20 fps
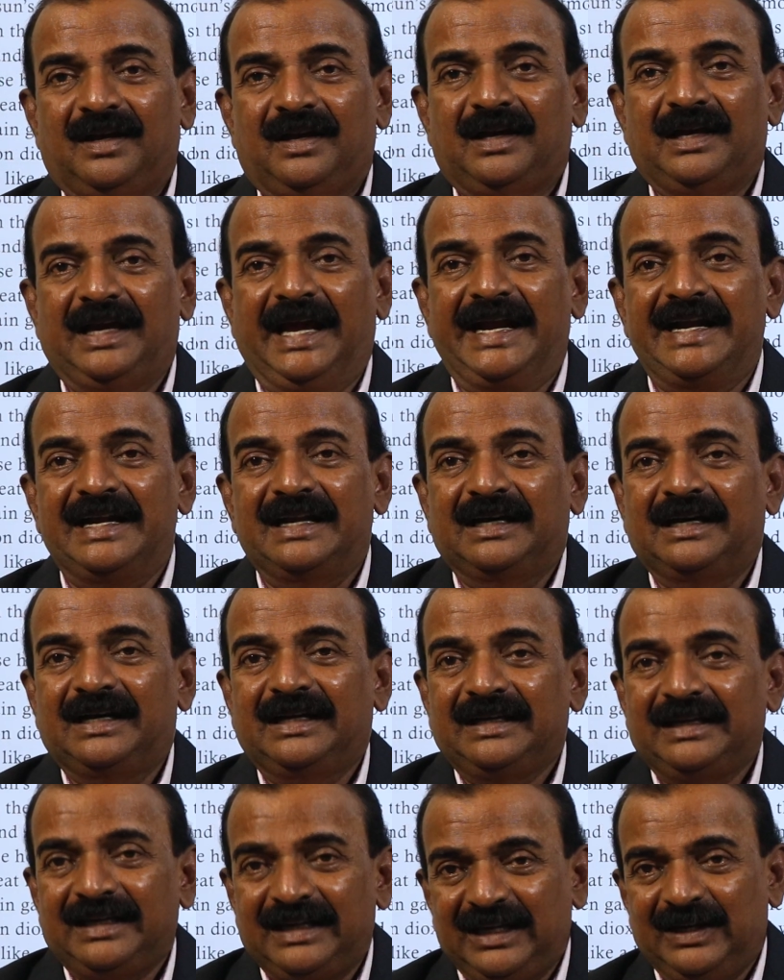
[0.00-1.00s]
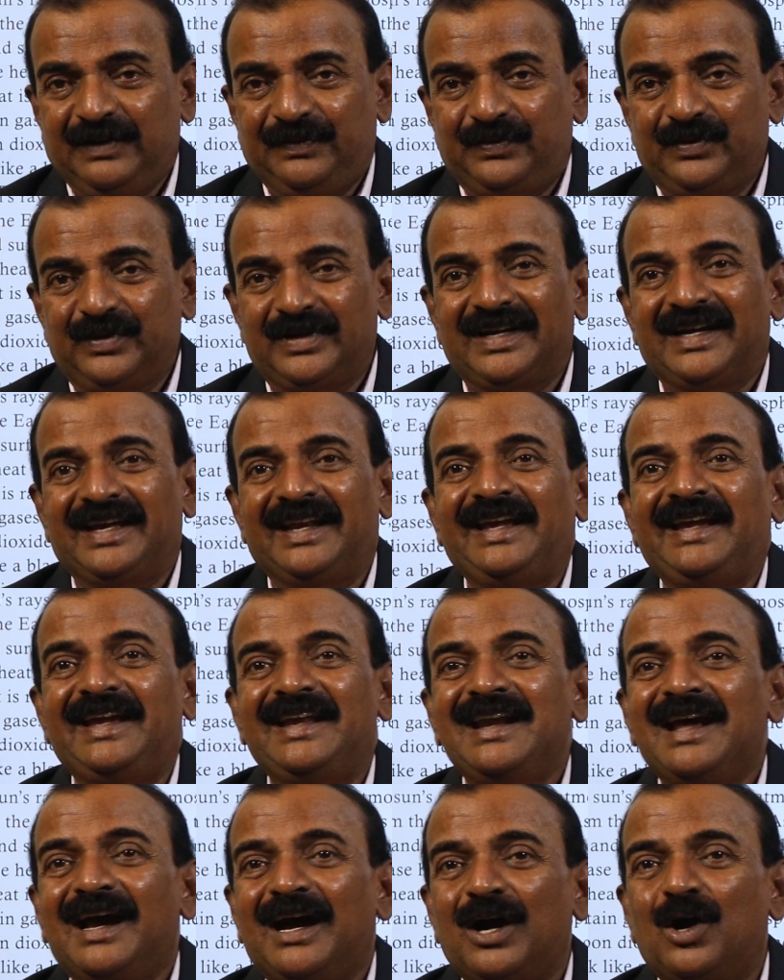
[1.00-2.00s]
and if
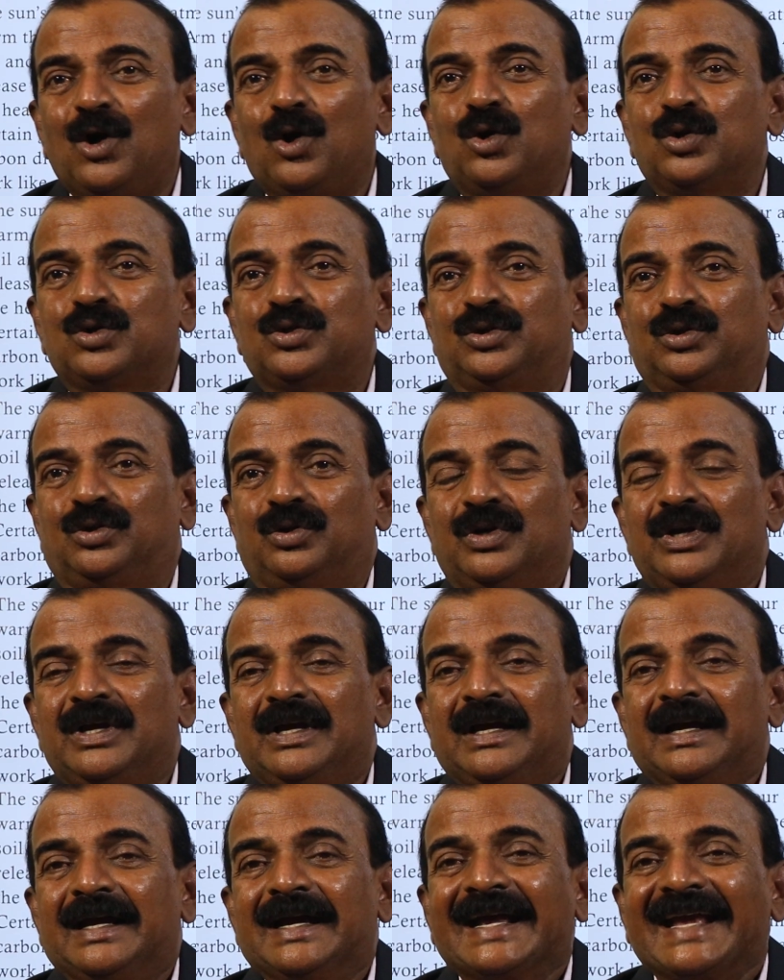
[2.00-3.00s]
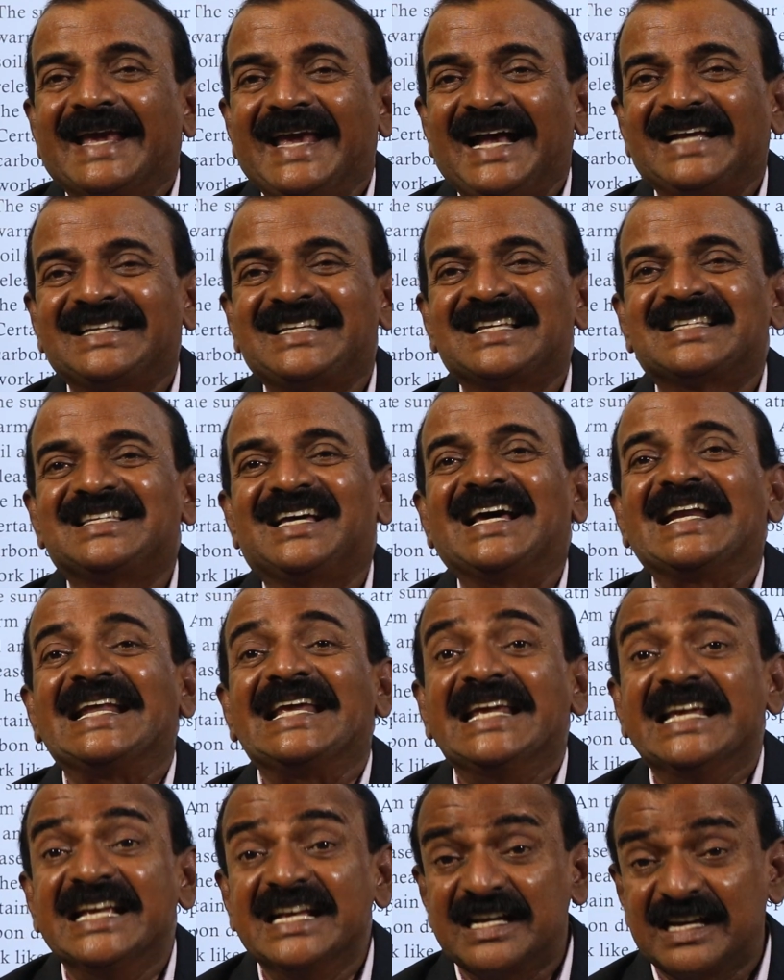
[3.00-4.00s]
greenhouse gases are
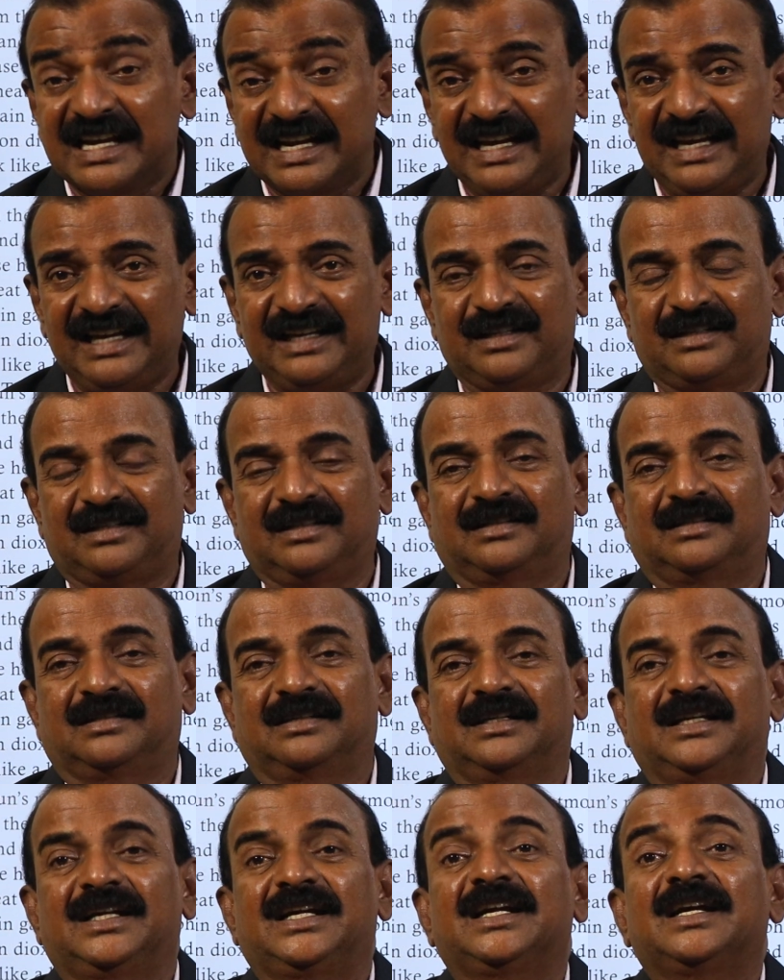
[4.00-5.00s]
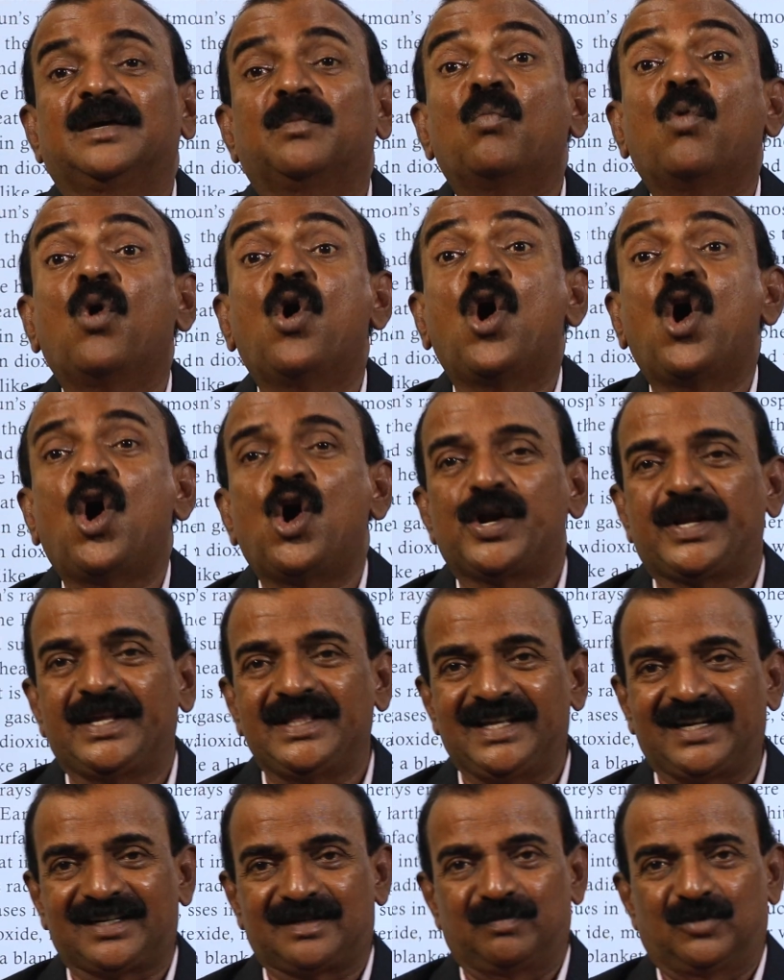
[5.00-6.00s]
increased more in
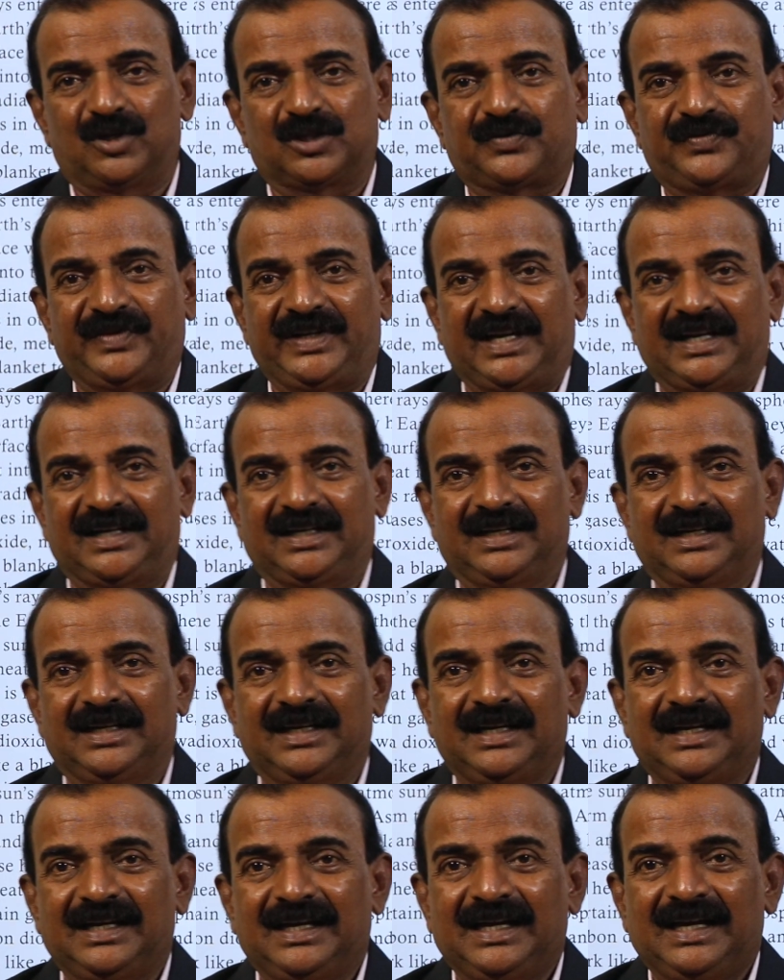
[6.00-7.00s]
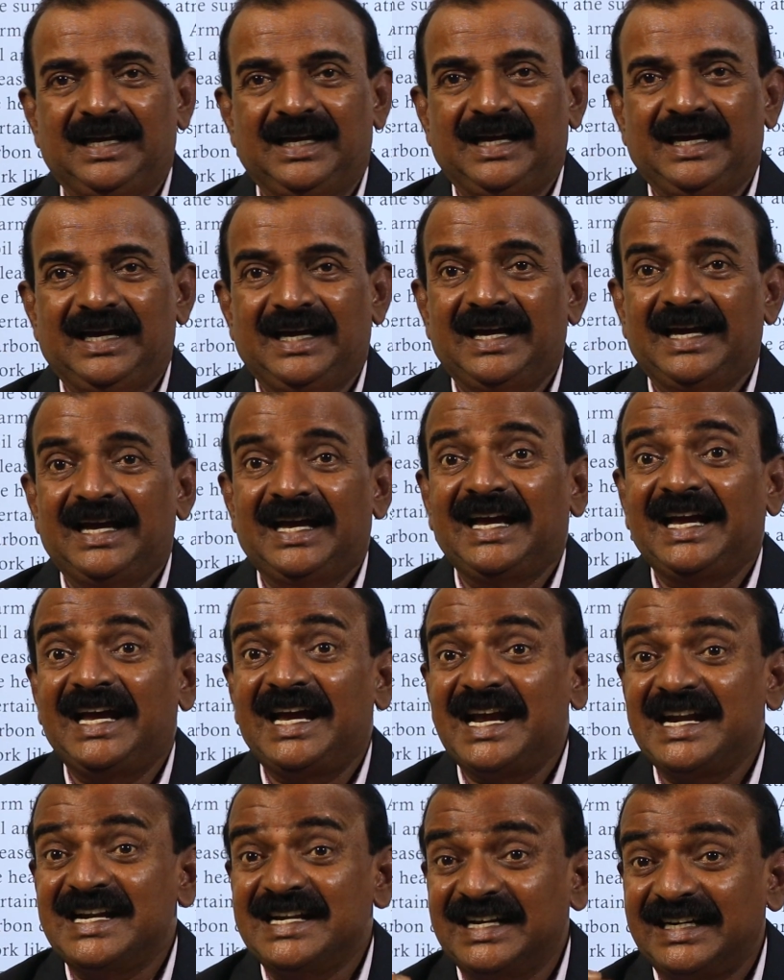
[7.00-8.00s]
the atmosphere,
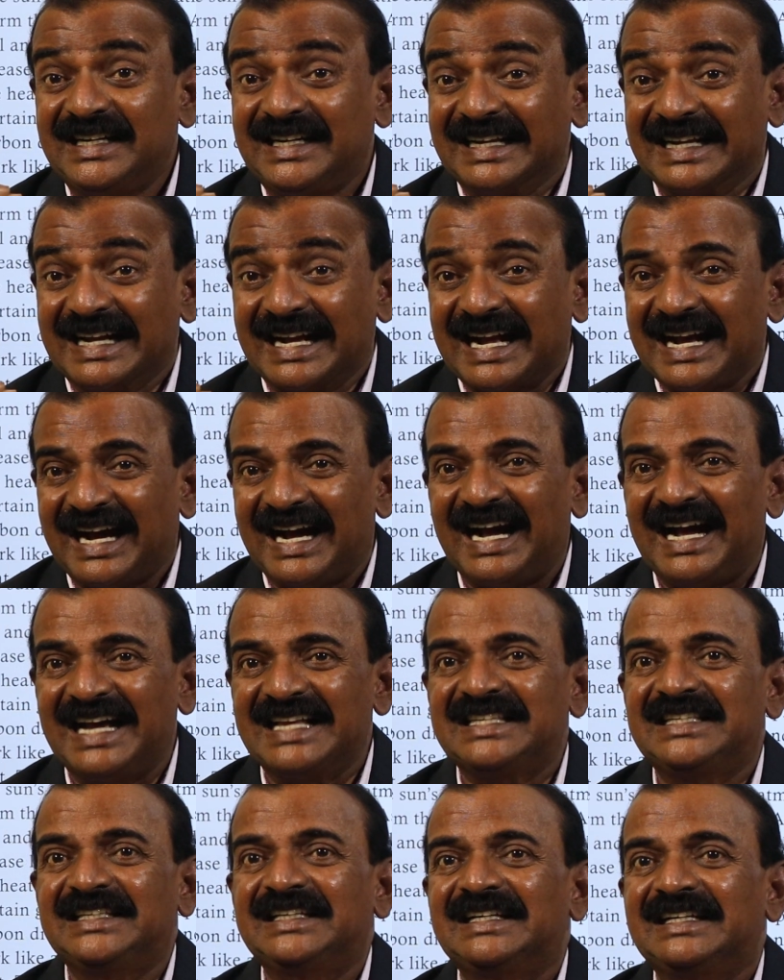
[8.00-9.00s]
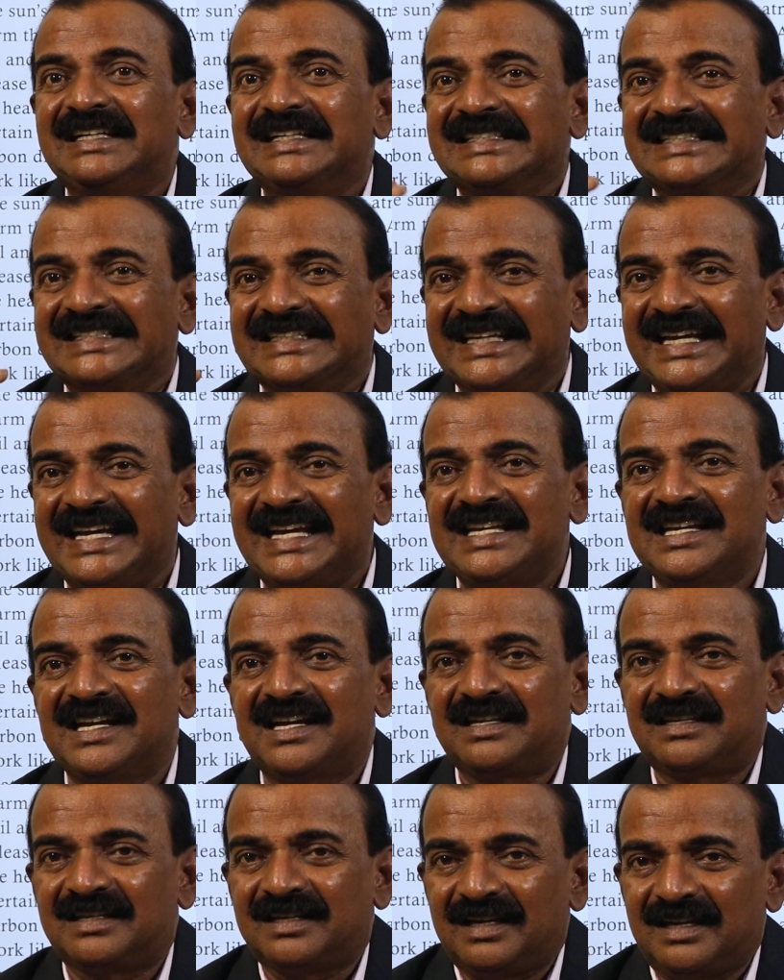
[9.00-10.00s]
and it cause
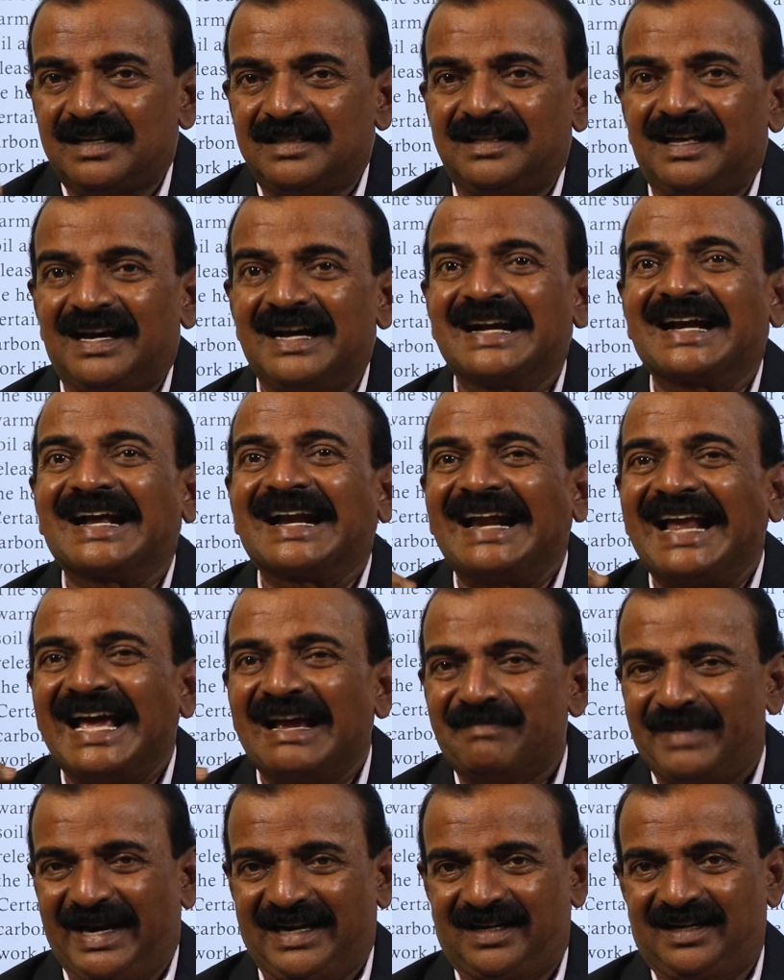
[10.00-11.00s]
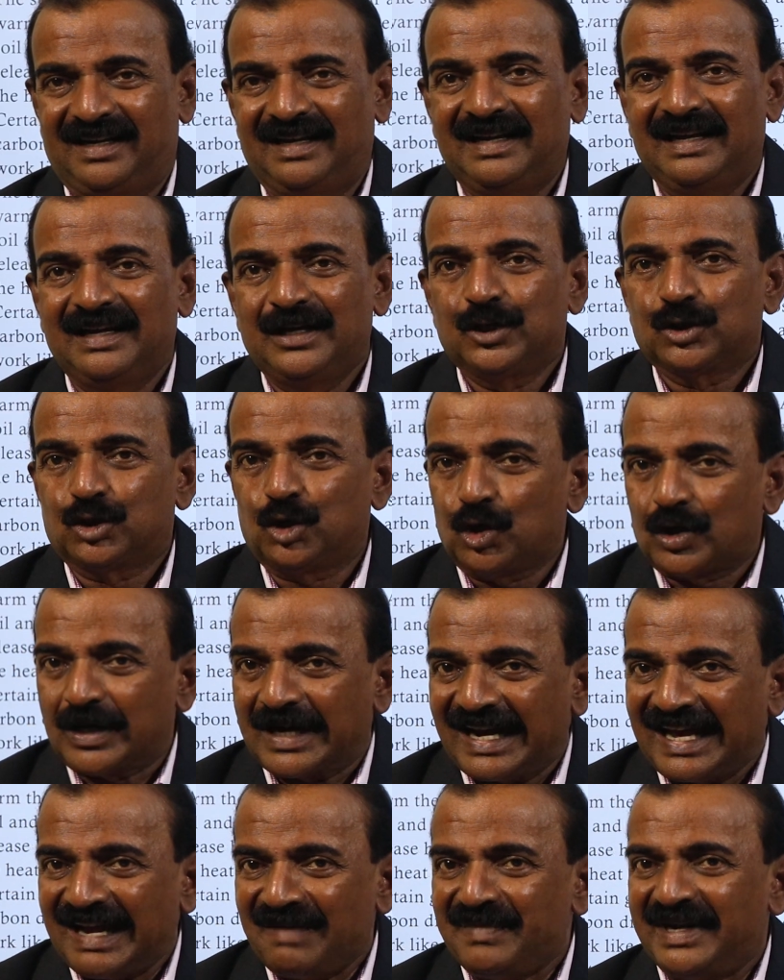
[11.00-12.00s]
changes in the climate, so
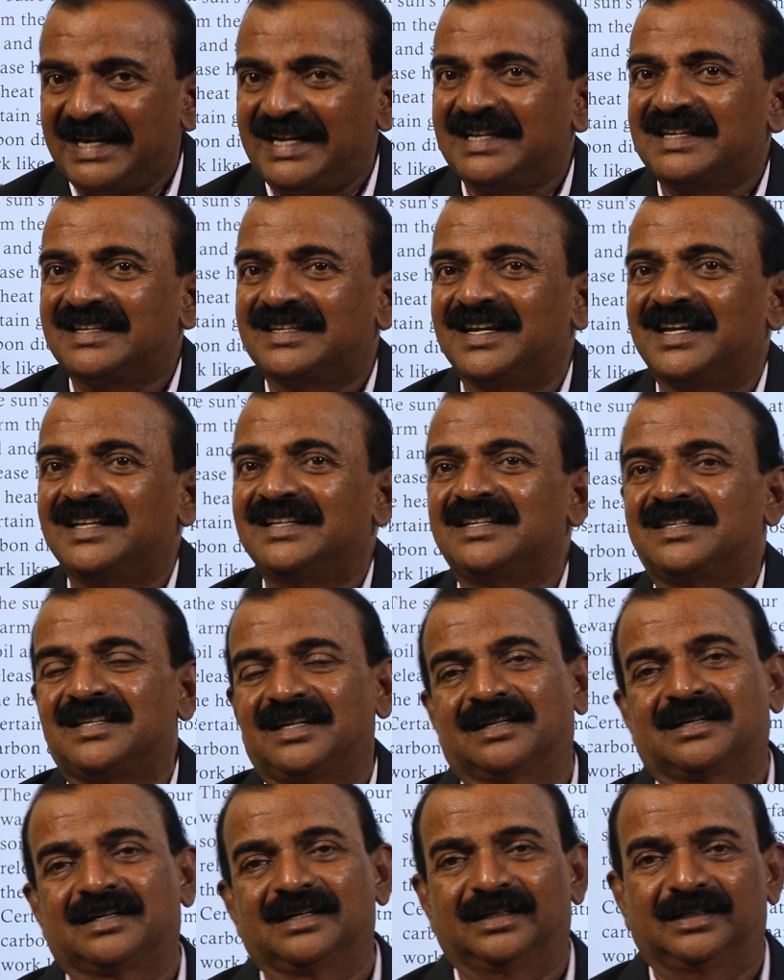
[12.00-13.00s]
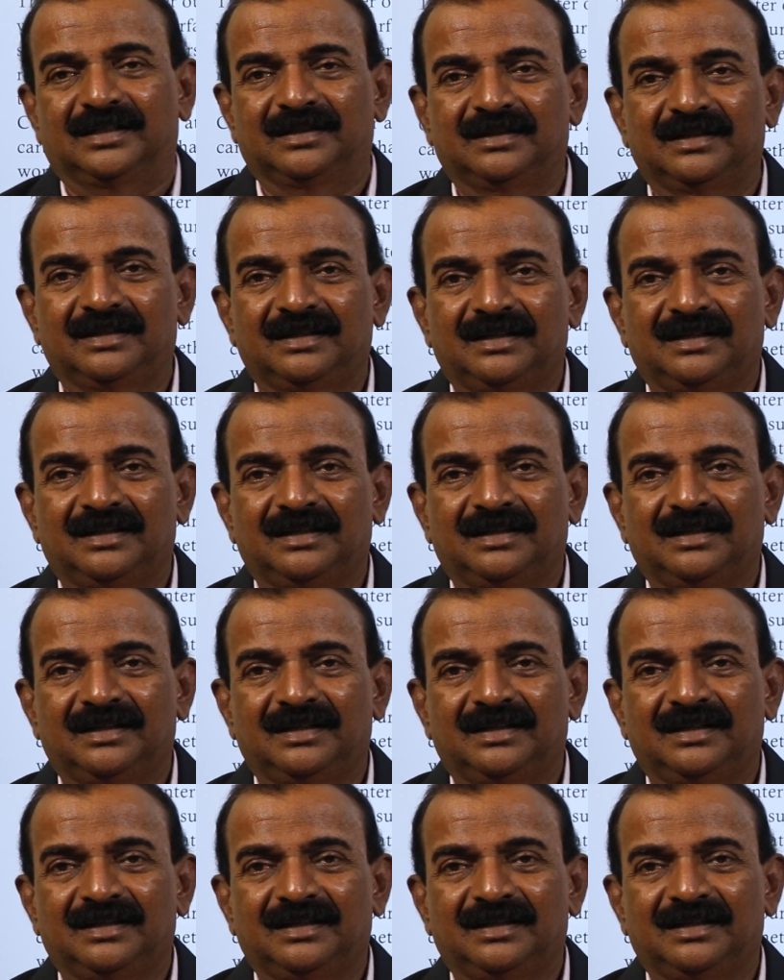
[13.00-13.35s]
climatic changes occurred,